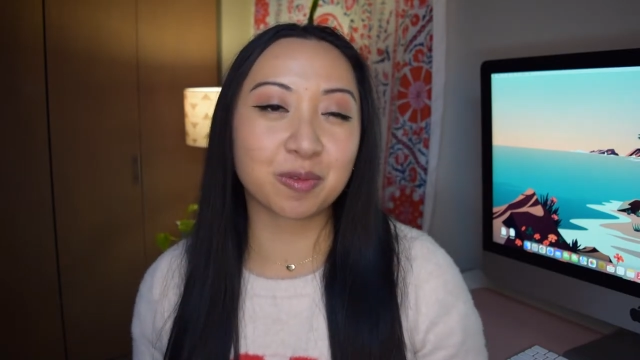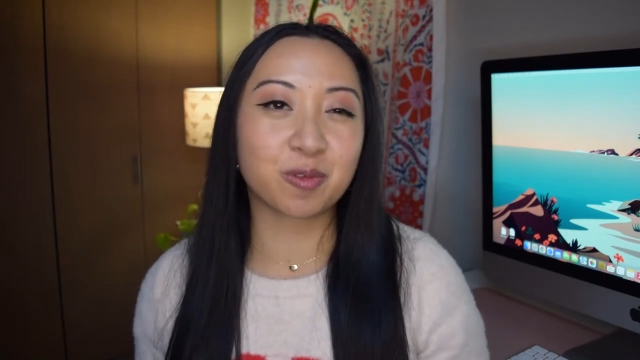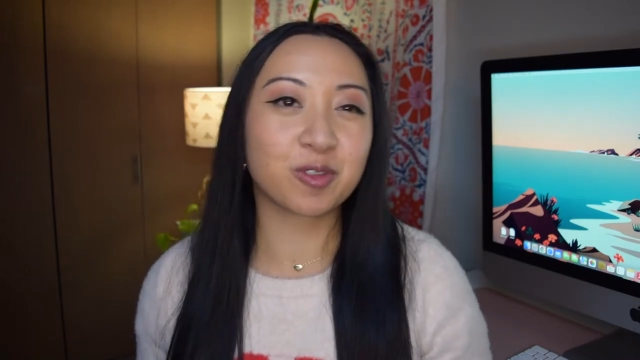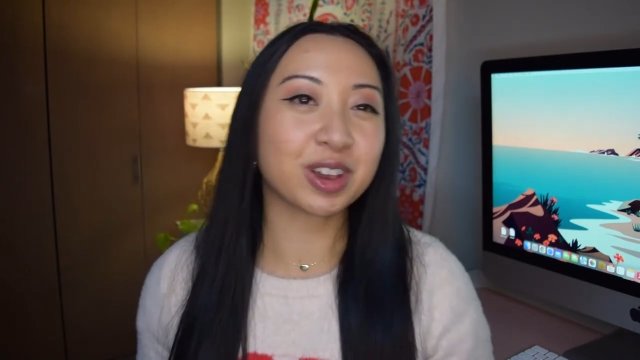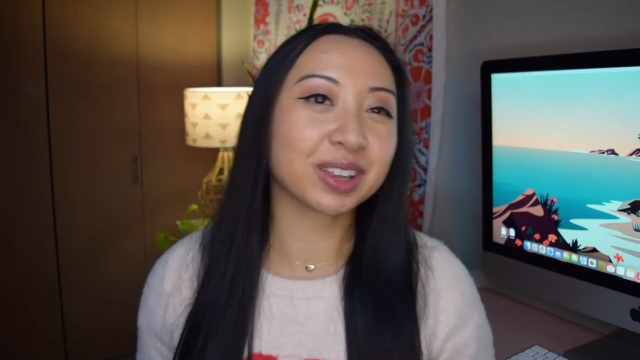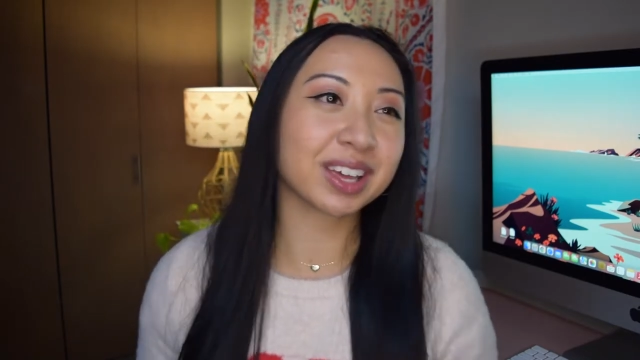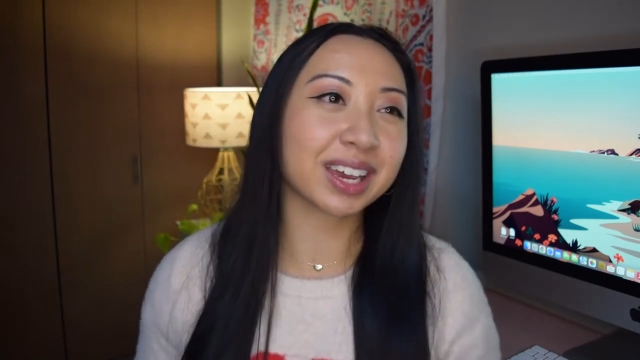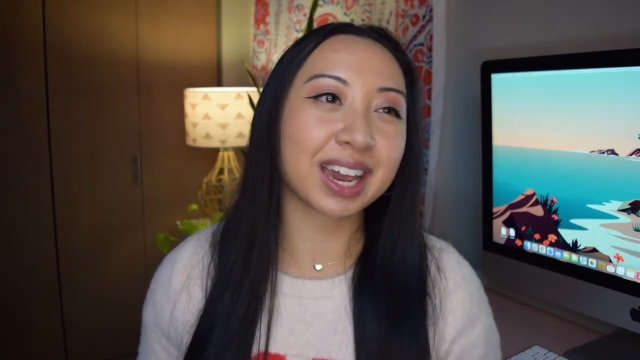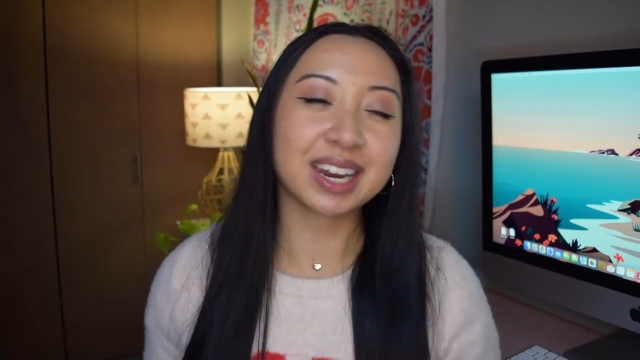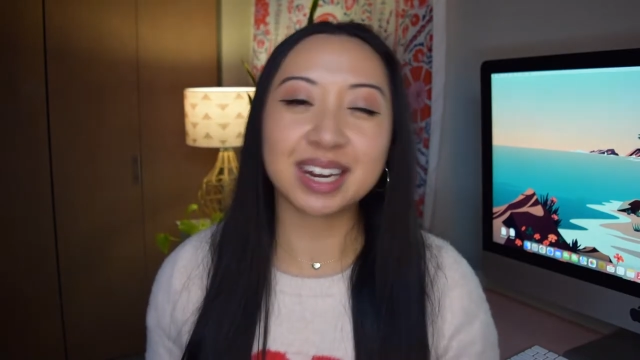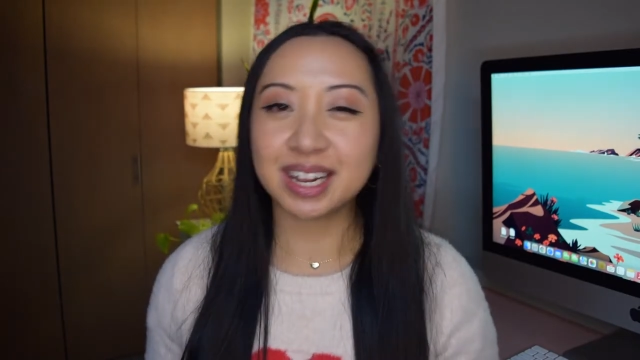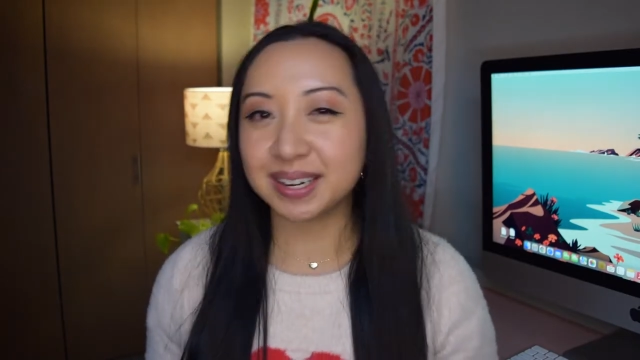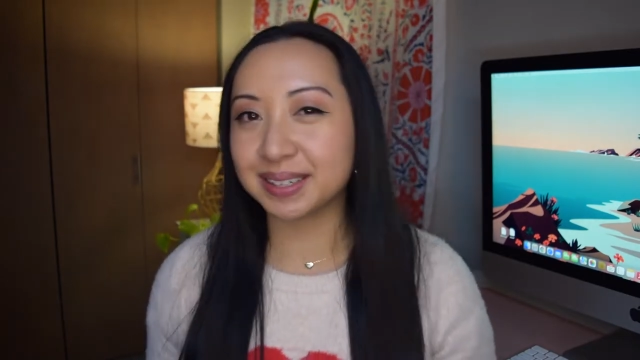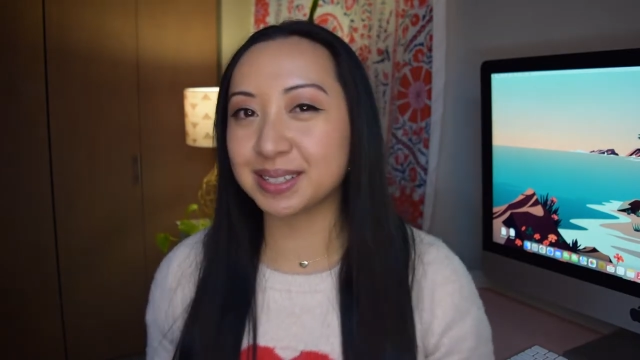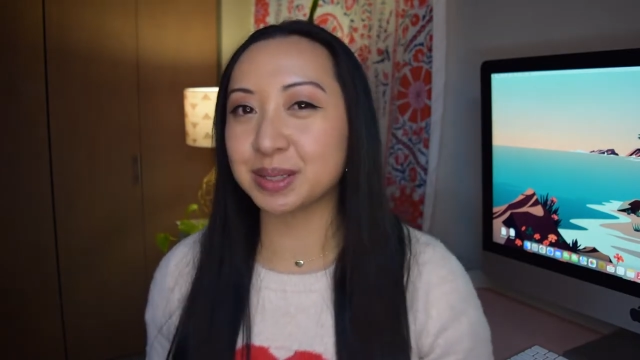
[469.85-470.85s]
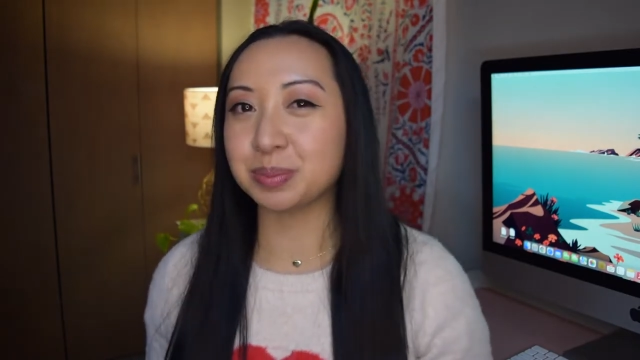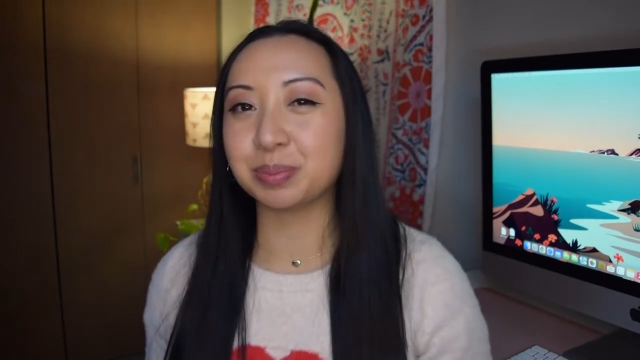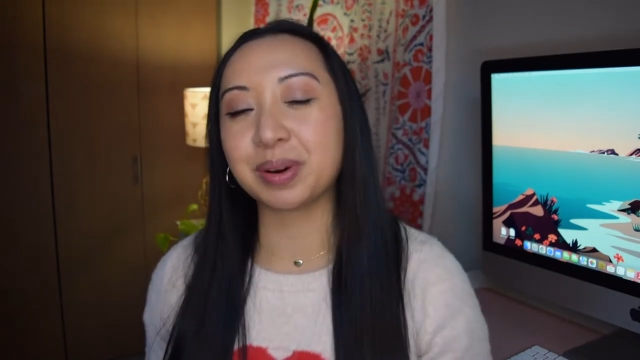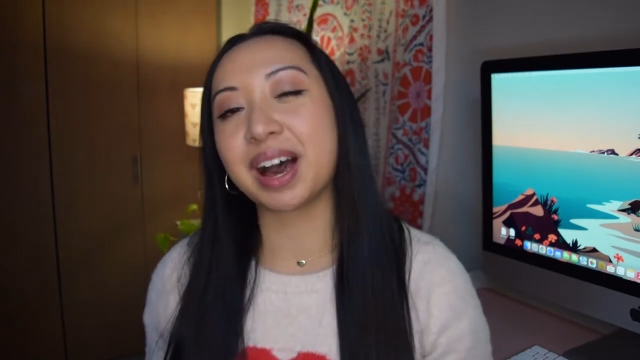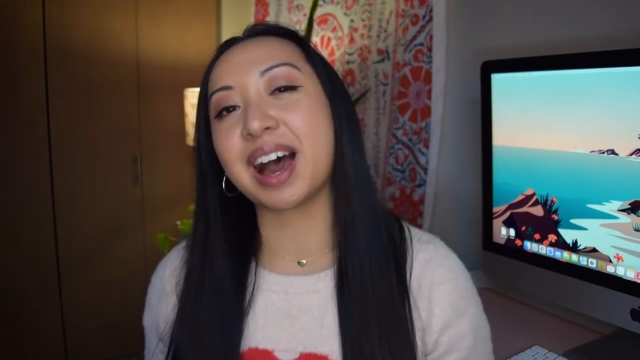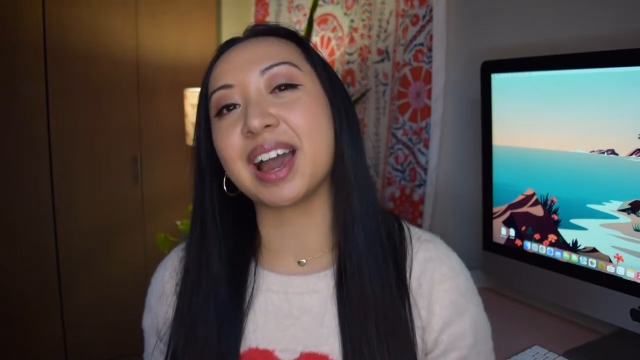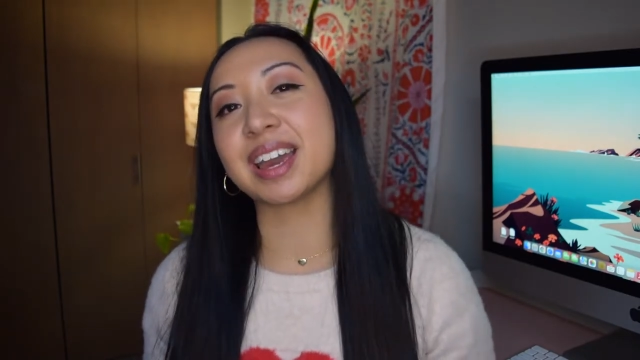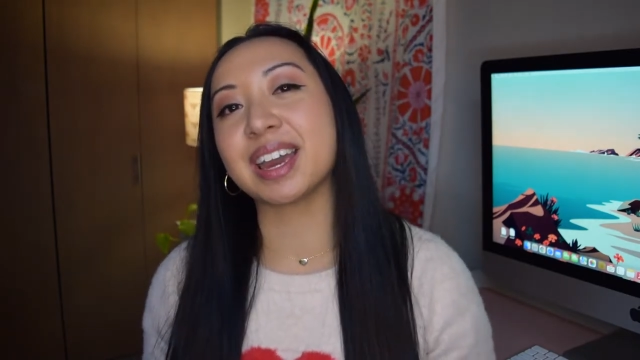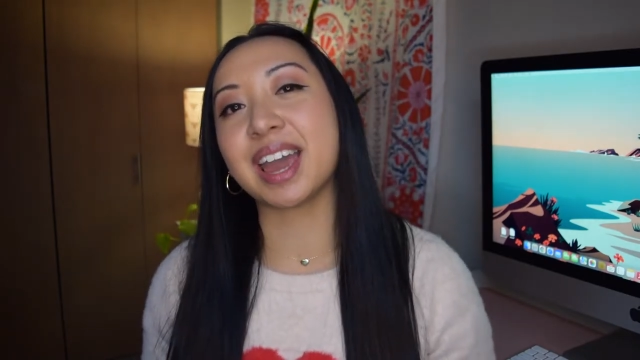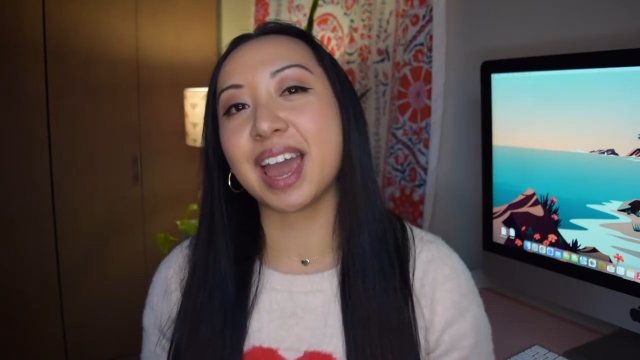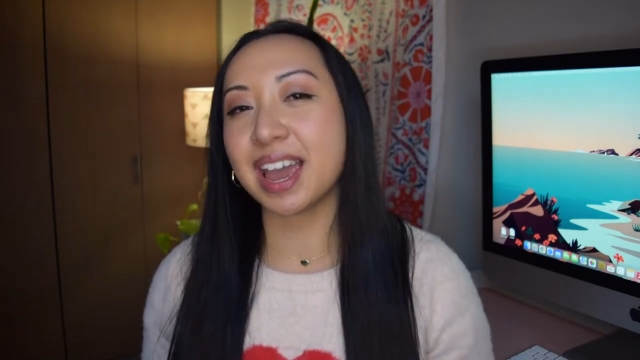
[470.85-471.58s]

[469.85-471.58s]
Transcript: feel like I needed to buy